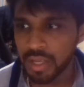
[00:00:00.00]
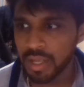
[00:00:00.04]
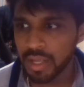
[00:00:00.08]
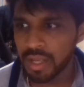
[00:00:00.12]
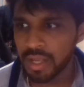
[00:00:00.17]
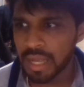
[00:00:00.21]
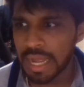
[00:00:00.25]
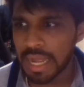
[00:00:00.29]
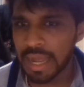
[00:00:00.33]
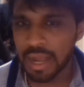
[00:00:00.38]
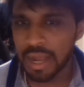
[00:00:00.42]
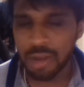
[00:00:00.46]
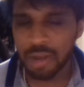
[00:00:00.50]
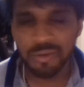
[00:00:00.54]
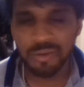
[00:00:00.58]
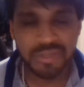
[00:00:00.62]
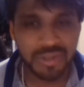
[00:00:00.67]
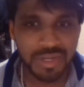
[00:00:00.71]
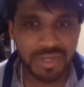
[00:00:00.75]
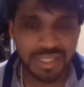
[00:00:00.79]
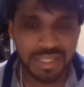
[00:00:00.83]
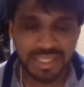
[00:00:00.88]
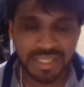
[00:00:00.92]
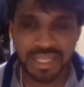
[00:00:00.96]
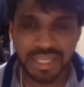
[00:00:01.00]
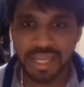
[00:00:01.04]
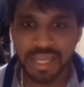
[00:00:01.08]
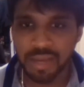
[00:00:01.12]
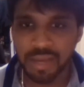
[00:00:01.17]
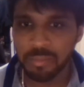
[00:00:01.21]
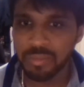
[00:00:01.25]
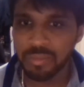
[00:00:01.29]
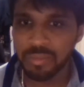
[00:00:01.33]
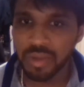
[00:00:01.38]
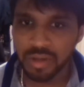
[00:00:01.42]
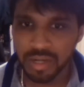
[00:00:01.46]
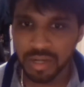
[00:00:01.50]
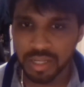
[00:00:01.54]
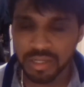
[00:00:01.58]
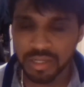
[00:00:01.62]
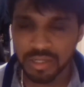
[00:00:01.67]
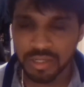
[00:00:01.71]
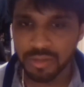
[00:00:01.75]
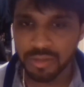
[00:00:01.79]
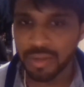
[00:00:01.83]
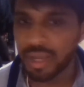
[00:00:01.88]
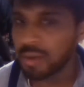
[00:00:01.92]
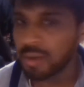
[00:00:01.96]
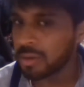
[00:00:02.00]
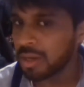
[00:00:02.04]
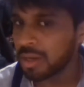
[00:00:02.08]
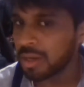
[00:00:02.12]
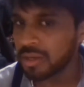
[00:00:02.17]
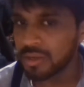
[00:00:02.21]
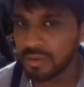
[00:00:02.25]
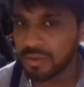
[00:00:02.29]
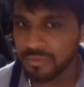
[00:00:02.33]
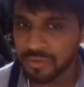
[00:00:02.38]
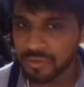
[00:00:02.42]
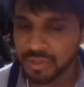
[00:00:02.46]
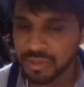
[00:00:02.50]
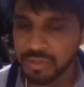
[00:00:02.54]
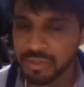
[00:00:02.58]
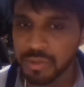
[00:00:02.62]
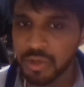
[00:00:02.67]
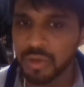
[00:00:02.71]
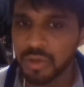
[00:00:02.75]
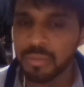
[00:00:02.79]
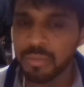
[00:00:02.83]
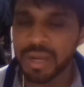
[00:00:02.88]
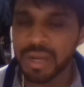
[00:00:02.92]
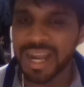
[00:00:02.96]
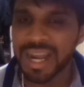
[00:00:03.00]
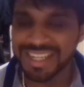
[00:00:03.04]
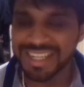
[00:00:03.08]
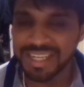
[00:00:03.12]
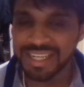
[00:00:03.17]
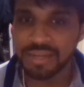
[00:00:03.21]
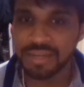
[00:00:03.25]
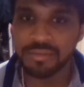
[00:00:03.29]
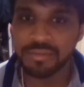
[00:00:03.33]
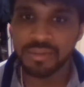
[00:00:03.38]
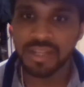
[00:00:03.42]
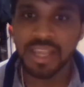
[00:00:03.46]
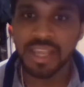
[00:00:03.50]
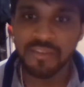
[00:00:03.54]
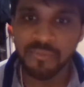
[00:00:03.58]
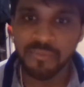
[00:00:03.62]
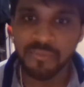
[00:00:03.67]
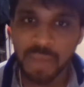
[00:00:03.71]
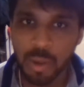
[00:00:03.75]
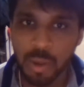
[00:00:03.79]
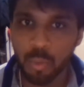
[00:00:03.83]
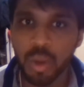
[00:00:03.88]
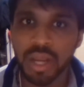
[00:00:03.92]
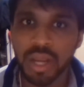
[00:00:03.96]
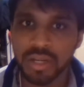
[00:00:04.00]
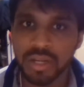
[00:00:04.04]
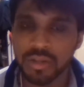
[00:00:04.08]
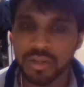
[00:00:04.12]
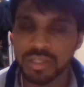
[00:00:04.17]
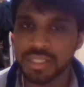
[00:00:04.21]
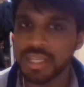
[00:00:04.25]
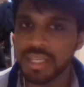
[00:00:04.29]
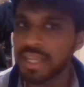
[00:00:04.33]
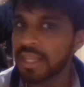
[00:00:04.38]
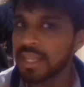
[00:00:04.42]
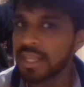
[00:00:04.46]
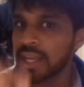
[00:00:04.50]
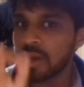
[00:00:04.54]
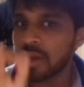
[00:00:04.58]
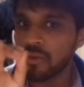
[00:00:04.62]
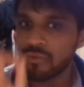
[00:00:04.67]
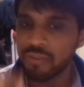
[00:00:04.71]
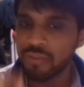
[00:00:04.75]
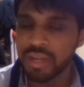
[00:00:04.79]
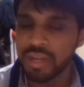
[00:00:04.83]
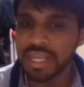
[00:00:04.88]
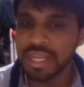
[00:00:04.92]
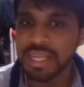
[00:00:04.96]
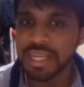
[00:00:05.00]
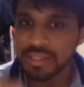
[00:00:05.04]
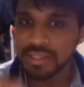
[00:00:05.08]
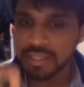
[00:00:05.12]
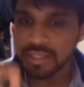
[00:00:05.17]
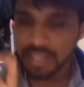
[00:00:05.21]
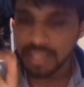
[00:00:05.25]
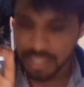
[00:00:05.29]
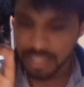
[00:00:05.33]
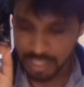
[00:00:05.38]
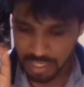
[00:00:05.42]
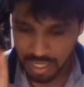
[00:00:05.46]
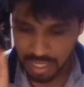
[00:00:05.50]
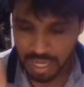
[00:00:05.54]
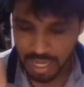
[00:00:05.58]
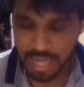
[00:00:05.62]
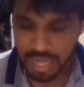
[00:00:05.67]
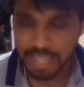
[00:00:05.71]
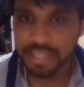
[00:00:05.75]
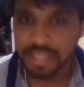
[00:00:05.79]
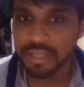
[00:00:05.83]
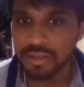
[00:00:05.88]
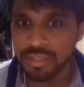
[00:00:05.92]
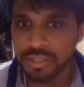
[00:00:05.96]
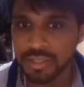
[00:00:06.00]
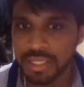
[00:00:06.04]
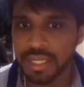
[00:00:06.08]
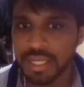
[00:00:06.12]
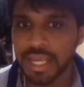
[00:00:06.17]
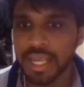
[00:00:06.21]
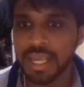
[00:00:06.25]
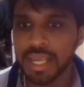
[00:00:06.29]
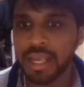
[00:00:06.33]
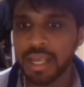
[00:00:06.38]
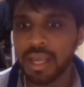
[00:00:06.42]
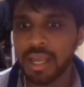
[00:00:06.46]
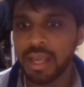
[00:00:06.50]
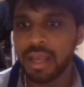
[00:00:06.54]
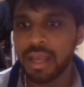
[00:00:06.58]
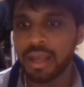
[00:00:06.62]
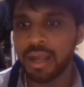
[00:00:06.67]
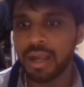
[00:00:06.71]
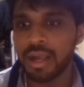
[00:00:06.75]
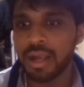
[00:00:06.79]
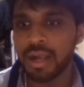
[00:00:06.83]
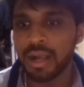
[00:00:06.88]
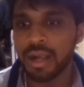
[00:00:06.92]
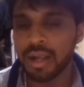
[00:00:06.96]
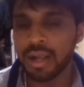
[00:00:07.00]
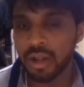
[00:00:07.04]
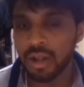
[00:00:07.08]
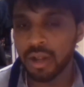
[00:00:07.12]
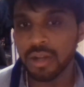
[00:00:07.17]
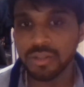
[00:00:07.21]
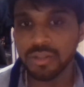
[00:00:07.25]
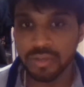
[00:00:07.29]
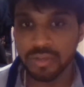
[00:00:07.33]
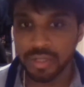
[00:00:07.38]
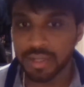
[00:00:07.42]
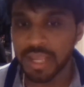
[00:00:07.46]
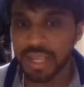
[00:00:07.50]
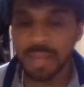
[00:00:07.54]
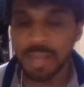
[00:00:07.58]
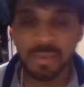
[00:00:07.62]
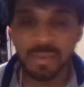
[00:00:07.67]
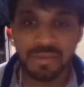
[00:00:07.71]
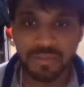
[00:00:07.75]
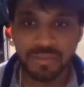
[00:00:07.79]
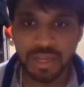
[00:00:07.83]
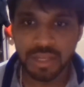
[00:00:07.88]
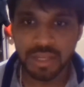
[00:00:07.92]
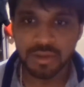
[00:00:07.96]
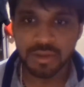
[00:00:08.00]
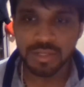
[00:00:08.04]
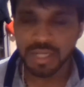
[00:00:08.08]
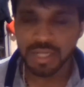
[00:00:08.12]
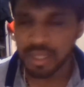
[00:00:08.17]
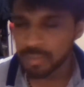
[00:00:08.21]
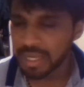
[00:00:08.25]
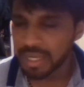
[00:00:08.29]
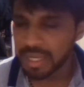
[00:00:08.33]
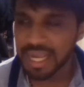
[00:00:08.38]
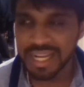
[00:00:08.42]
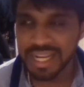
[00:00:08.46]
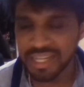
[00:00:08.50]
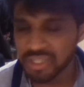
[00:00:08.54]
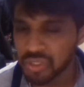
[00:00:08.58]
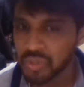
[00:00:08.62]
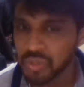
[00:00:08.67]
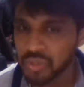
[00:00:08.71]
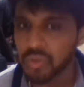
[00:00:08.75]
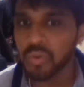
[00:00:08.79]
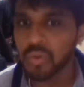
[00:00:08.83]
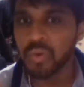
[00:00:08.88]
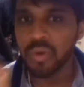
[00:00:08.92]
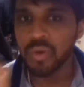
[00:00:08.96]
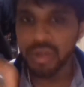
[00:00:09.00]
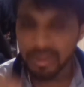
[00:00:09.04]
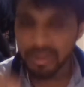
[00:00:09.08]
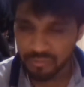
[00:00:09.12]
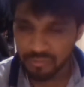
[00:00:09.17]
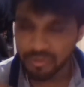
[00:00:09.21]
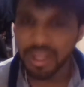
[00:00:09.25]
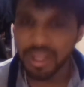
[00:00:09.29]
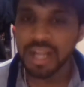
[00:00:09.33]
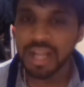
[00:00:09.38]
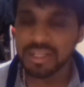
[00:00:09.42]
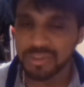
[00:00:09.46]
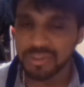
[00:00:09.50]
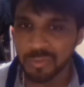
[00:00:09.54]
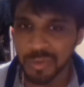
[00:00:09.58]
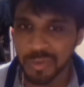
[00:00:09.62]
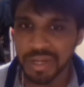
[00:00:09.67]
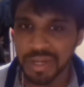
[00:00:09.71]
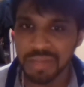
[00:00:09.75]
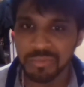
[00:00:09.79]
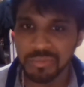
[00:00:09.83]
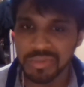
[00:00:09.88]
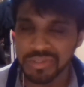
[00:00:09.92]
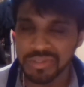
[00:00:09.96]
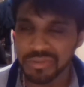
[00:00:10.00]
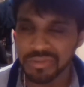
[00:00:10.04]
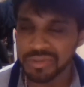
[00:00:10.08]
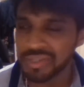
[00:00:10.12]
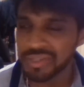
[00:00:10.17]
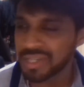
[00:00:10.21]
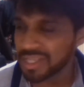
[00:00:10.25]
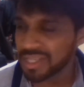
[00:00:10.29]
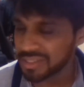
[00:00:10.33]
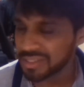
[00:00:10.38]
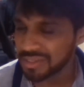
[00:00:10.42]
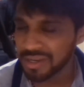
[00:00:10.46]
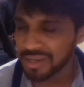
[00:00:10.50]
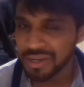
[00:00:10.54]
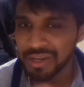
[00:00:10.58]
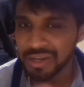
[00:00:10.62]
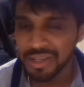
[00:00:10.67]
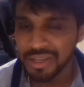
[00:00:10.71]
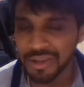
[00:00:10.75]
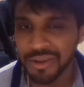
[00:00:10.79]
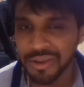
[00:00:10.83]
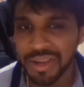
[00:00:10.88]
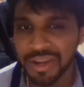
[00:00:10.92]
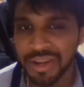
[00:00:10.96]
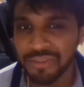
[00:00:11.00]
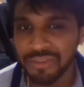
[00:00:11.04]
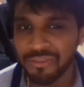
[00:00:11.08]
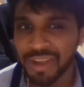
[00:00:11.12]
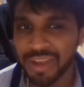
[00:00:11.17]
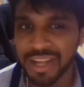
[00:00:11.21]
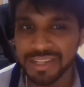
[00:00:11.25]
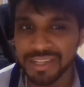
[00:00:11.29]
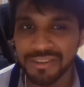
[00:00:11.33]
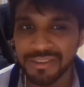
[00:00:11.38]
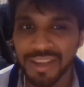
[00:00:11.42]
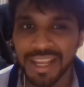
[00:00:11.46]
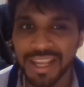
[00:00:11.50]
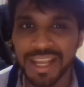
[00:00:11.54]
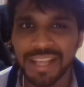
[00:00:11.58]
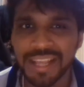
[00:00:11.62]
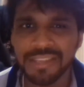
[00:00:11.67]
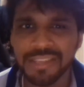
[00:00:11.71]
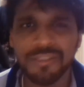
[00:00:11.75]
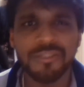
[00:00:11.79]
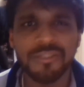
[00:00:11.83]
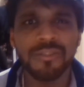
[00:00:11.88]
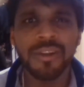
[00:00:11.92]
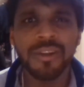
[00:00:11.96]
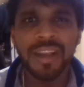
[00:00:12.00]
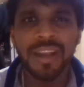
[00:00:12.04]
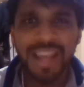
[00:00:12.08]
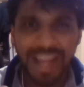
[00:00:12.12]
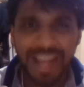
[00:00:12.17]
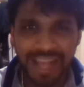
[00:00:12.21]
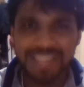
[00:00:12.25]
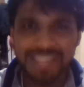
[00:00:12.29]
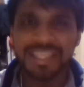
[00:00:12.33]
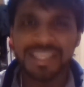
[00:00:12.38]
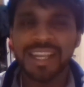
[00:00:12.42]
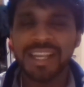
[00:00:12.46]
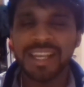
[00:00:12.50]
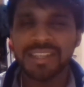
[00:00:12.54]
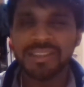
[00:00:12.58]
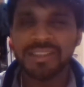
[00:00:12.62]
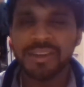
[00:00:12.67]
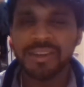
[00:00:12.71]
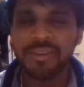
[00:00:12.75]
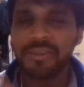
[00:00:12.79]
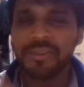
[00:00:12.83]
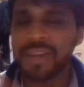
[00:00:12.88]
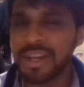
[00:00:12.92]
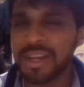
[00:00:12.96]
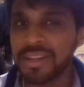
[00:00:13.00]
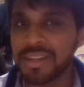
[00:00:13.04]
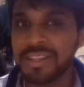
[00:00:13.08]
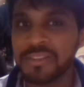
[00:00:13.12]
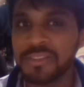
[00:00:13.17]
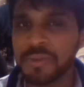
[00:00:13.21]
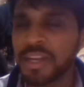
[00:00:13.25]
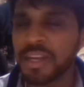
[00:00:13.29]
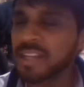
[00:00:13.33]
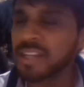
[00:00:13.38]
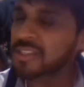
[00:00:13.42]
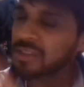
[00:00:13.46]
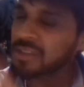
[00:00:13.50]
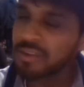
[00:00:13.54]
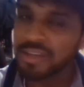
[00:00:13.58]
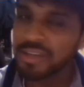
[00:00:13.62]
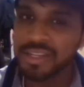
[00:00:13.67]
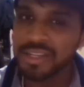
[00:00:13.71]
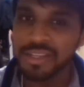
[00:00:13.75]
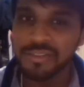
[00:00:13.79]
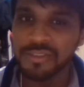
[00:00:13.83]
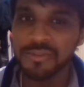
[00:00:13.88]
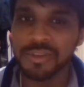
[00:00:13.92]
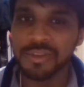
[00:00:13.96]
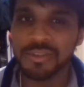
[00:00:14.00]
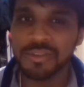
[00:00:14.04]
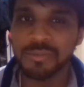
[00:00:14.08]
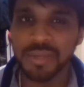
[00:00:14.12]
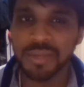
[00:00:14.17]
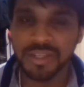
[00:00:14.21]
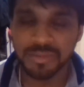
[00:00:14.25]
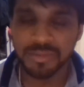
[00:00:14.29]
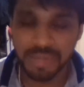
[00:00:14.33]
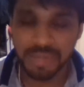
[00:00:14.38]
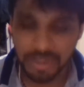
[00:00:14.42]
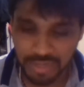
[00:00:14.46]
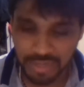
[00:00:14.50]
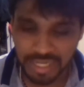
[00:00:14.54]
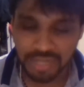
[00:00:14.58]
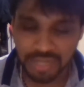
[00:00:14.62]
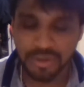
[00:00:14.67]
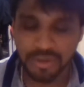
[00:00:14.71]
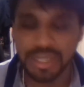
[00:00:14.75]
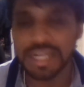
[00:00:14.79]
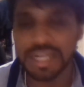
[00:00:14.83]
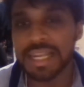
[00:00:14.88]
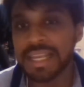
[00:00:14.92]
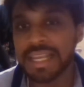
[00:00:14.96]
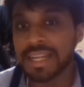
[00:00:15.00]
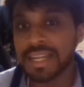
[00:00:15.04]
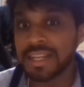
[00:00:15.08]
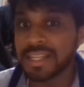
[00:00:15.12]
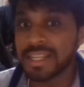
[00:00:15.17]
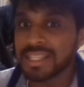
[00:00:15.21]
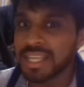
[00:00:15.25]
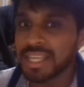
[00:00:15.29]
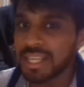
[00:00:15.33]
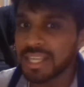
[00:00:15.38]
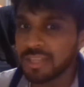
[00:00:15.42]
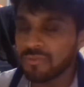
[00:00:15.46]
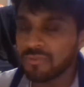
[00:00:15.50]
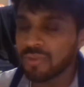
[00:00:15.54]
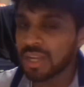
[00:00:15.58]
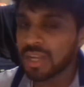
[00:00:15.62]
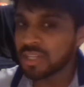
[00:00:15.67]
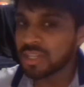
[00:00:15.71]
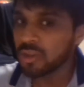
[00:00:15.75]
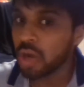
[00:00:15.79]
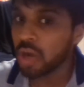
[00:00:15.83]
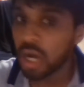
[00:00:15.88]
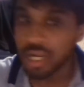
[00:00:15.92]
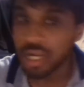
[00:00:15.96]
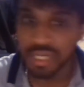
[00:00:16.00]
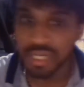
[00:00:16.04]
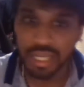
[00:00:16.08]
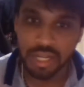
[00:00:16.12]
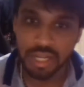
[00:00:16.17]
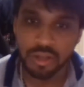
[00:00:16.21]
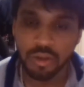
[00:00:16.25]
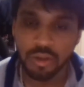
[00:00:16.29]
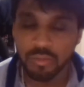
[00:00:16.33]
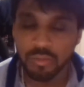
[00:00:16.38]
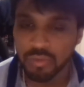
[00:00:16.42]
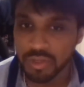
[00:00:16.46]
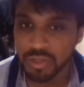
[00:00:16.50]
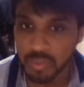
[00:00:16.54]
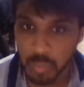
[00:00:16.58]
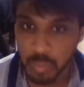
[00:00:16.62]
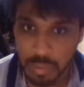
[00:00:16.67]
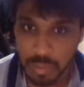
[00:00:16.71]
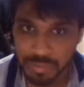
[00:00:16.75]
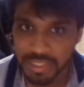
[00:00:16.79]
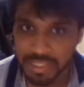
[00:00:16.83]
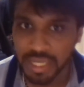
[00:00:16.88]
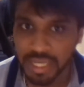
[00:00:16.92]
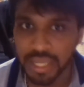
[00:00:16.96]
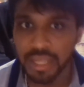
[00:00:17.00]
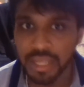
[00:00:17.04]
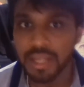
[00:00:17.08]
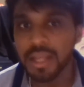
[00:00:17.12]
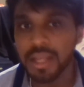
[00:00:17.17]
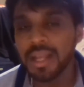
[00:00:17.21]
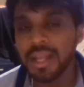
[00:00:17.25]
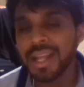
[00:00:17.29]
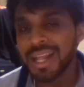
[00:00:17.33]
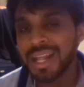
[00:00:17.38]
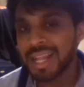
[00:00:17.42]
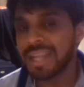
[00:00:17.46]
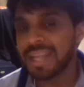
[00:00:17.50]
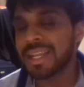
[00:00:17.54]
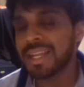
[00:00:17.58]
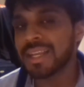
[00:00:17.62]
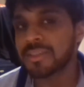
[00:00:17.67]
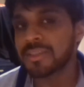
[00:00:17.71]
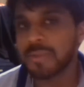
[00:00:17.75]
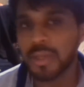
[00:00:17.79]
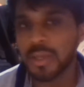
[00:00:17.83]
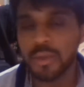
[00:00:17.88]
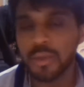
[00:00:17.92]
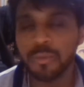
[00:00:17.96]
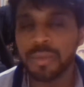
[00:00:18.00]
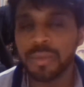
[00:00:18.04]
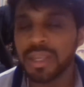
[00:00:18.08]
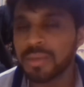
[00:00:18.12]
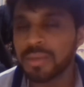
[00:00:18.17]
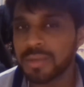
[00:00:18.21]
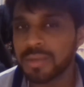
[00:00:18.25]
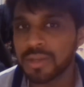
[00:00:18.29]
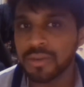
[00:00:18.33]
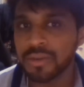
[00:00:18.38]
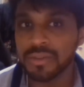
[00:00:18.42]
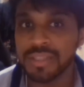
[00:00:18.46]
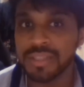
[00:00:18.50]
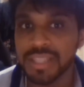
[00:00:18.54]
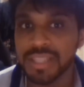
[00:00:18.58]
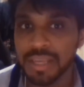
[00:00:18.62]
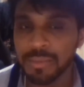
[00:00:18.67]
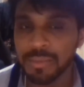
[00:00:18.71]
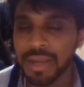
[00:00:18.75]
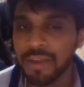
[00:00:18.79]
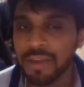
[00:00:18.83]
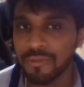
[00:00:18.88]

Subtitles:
I was going to say that I'm not going to do it, I'm going to do it for tomorrow, but I did give my word on saying that I'll release Haikyuu today. Can't do the gaming video today, but I can sure react to one episode today, so I'm going to go ahead and react to it, guys. So, as you guys know how this works, go in the description box below, click on the link, and it'll take you right to Architect Kobo's website, and that's where you'll be able to go and see my